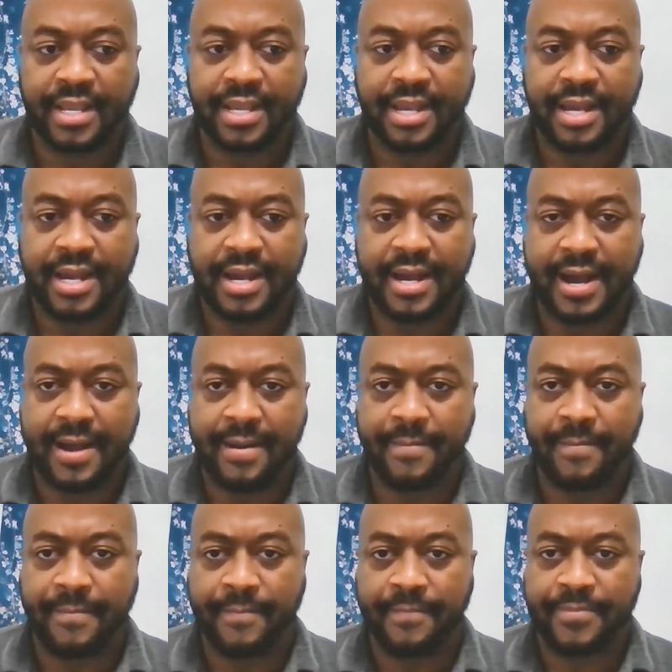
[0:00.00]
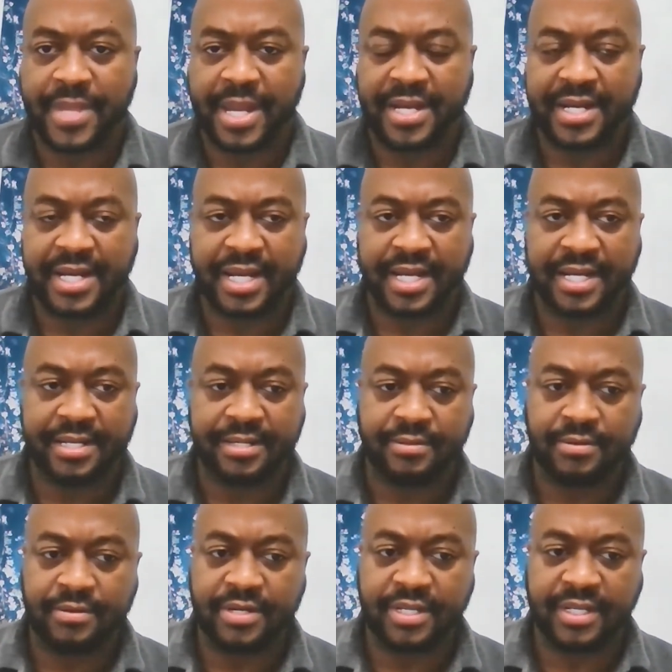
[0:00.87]
And then
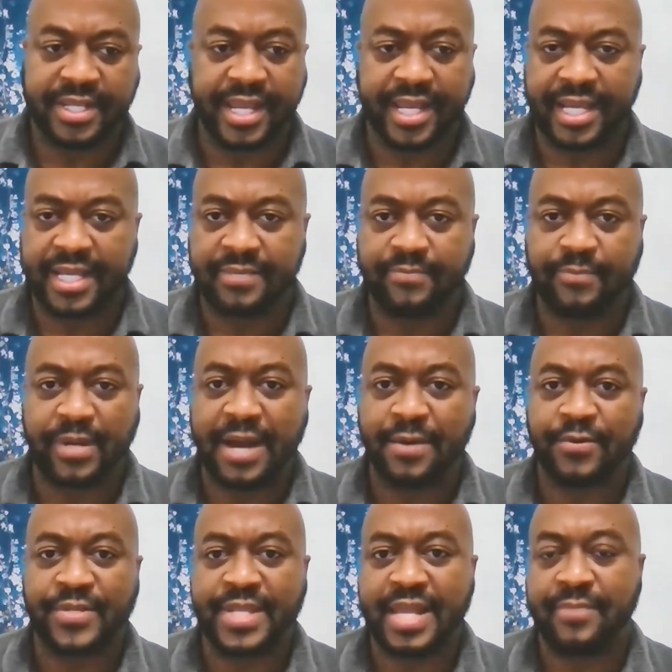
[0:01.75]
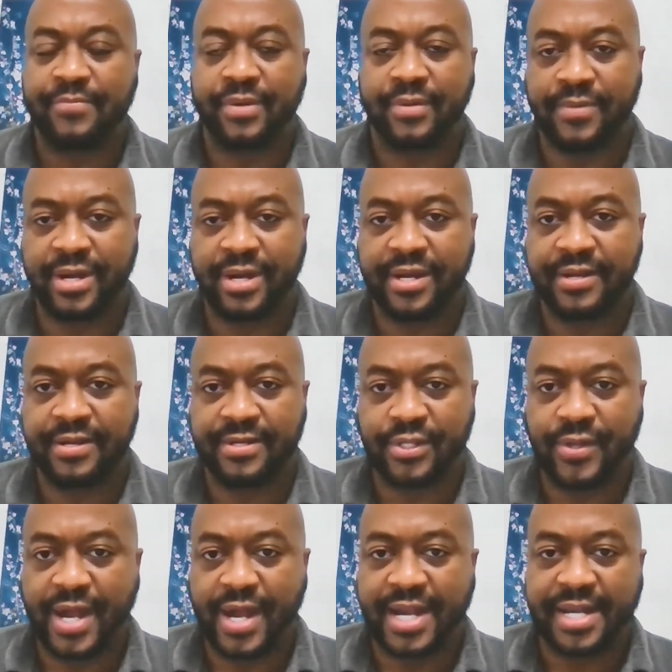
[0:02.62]
the thing is, but I was not prepared,
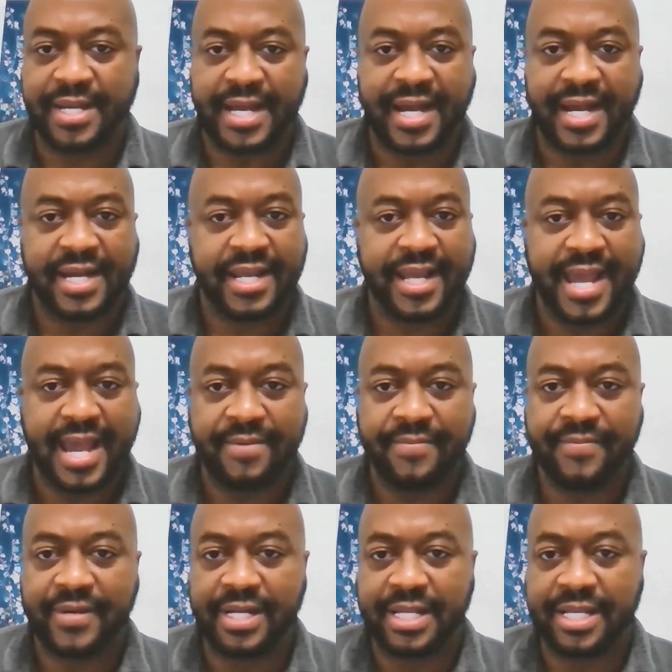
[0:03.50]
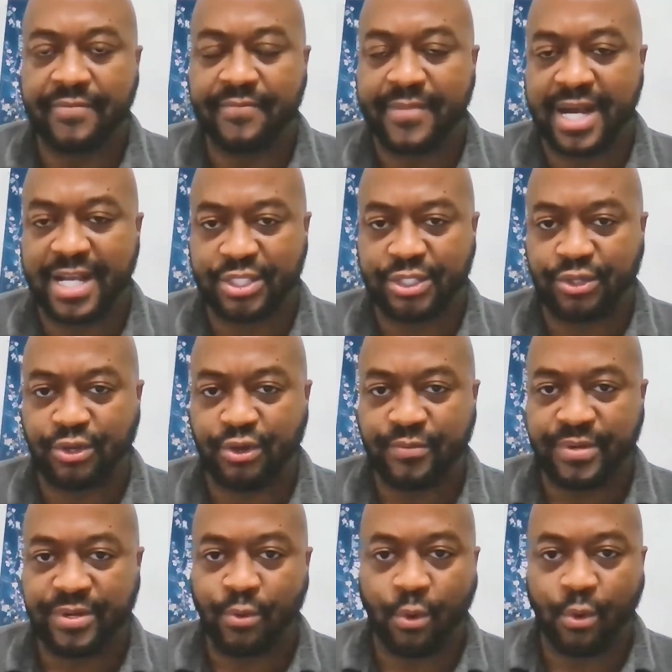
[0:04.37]
so I didn't have any of my
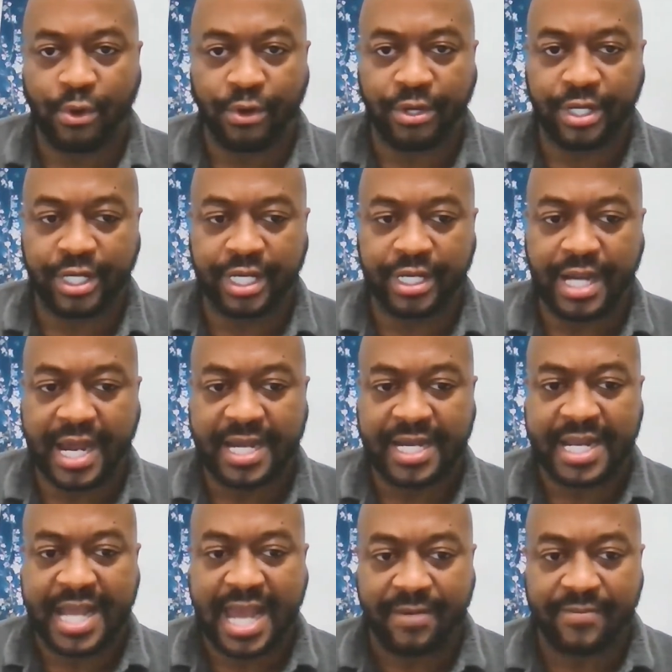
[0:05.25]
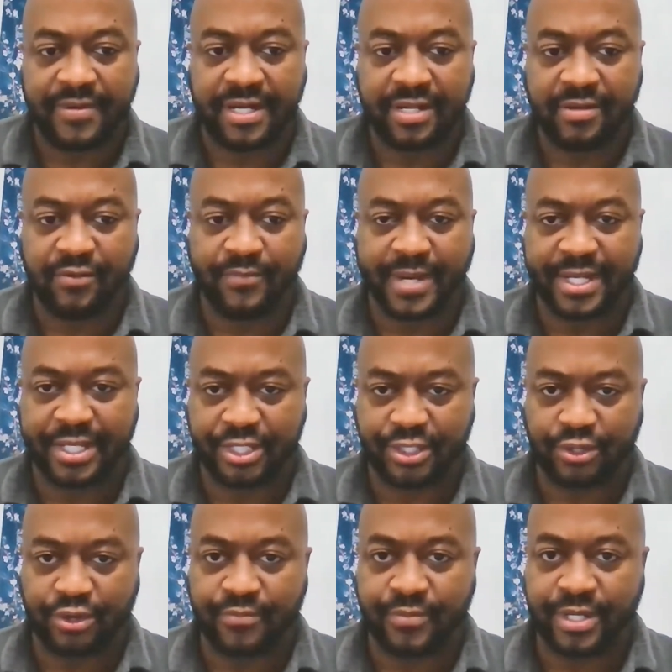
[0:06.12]
sermon working. I didn't have any of my
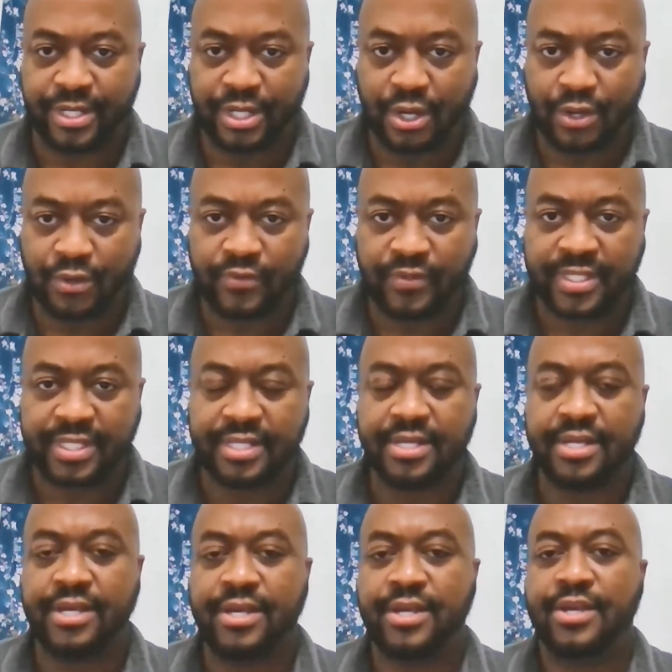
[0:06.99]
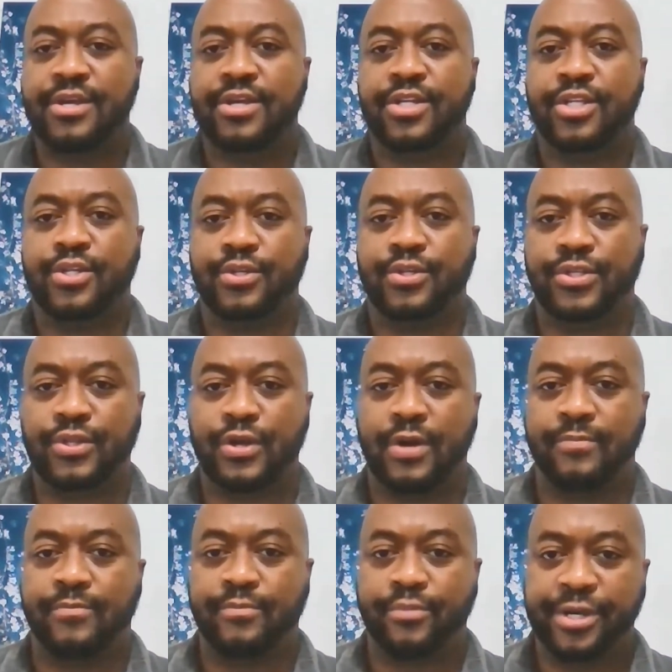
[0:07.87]
sermon notes to
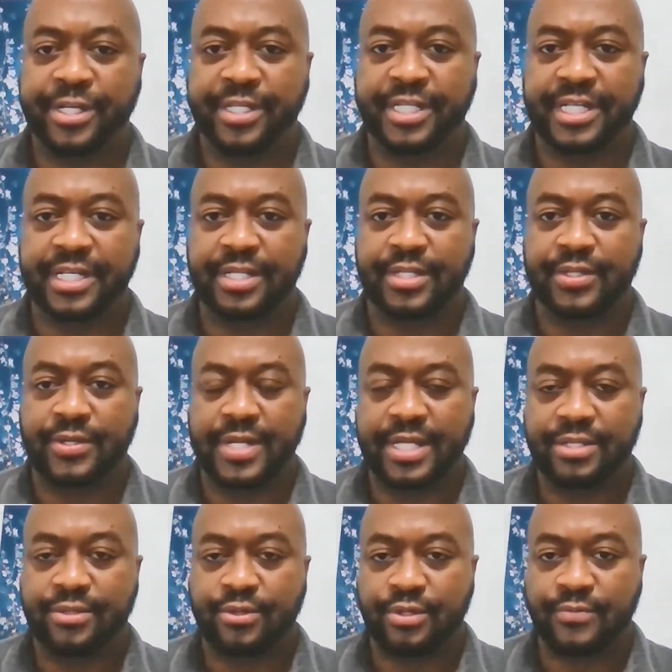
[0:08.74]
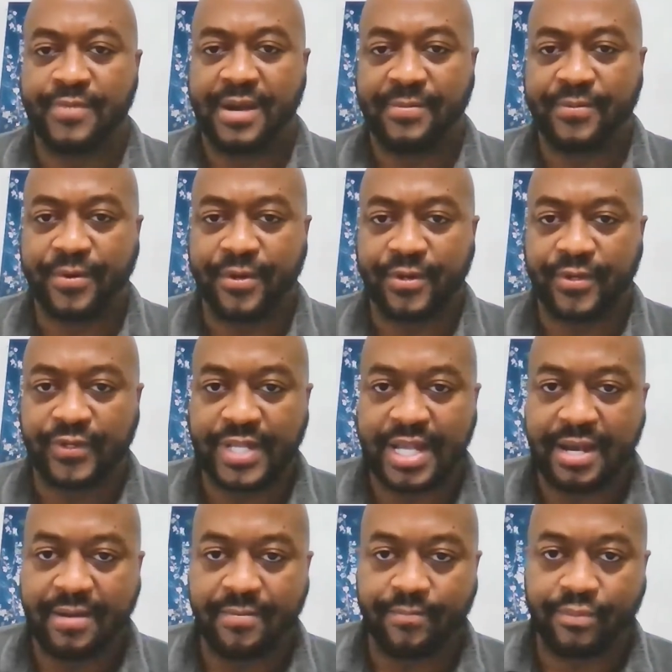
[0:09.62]
start preaching. So this was my first
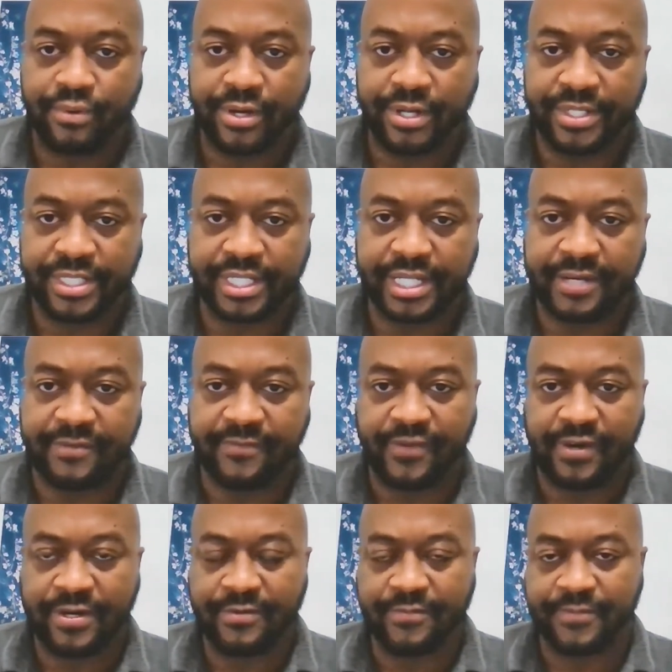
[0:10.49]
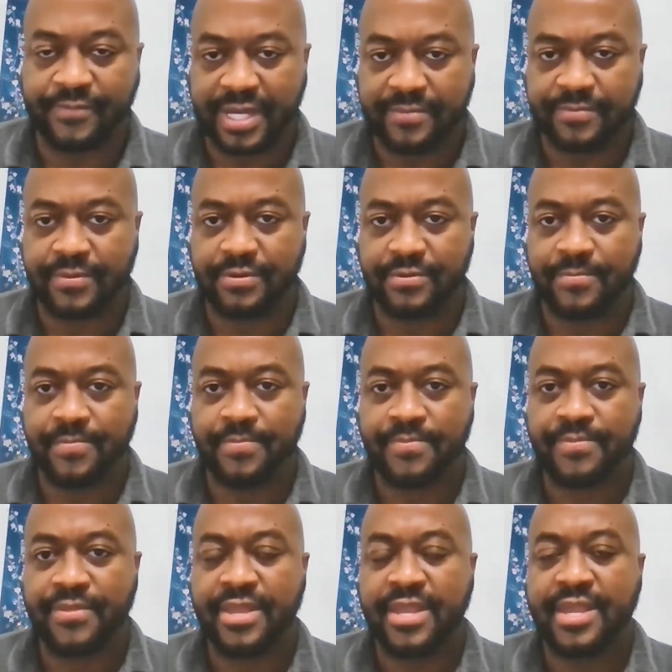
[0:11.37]
time preaching in front of people.
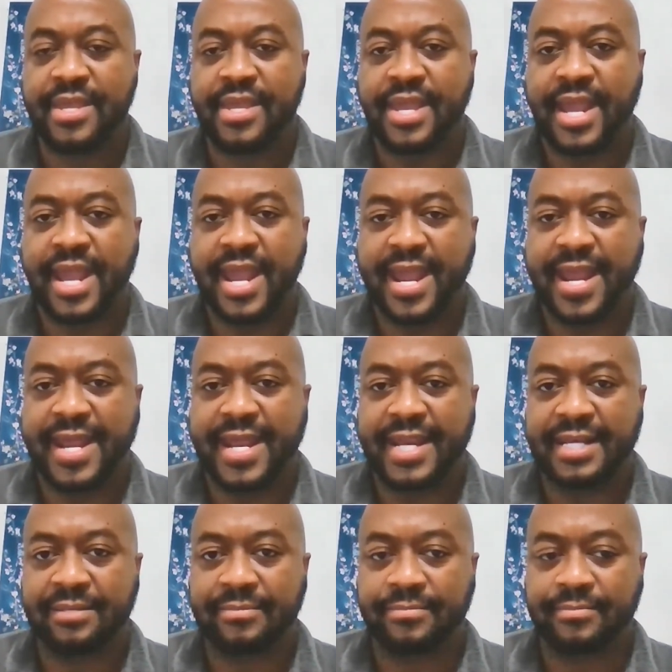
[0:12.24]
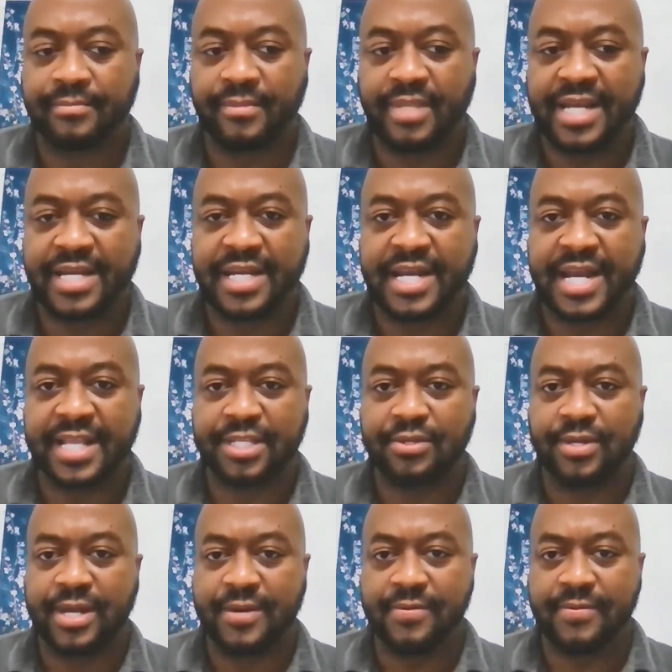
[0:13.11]
And then I
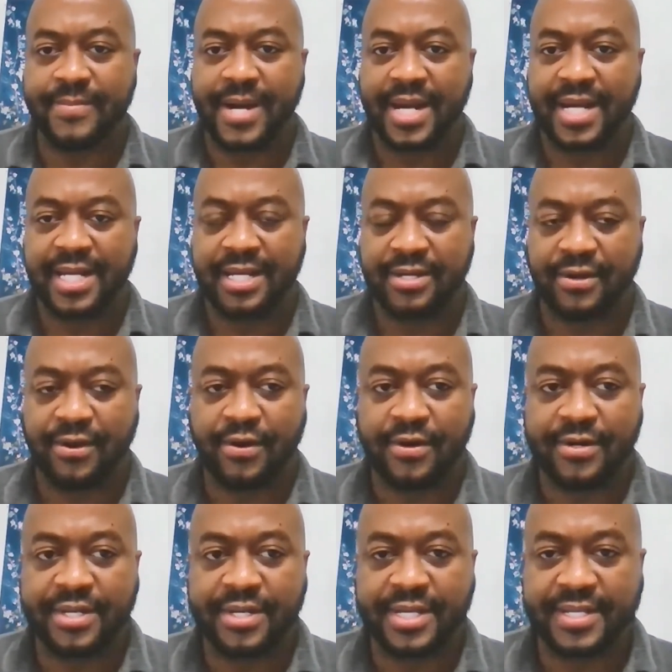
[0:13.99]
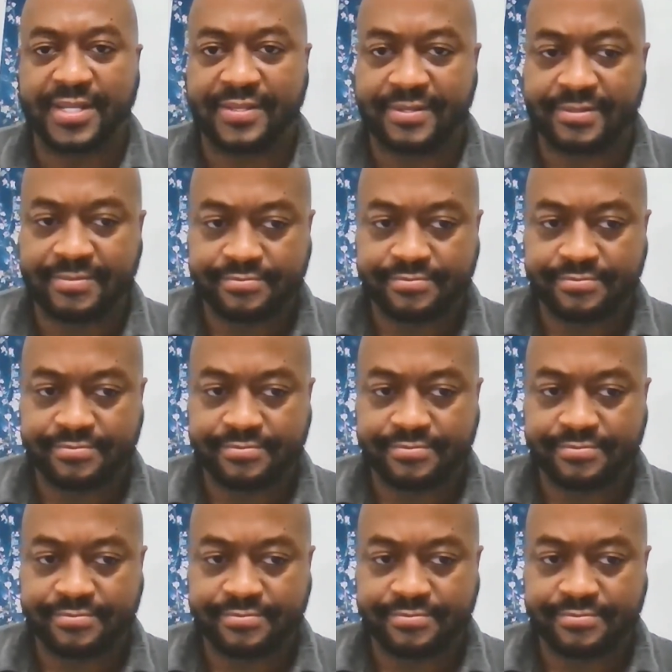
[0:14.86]
told everybody in the audience,